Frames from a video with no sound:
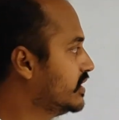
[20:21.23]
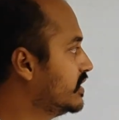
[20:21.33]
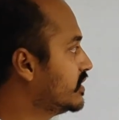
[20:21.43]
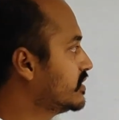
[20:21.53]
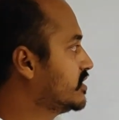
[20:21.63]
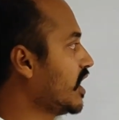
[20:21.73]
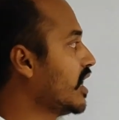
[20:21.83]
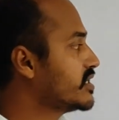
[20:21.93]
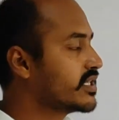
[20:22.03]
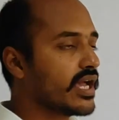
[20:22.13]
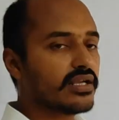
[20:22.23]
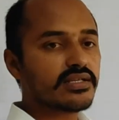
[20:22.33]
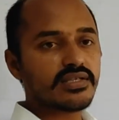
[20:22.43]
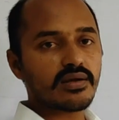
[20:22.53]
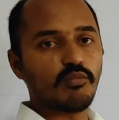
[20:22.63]
here charge
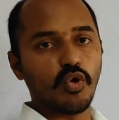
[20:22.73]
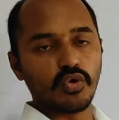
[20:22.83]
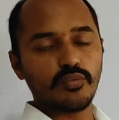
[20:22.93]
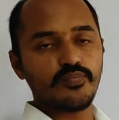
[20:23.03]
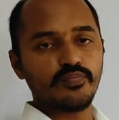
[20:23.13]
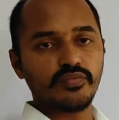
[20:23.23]
carriers are more.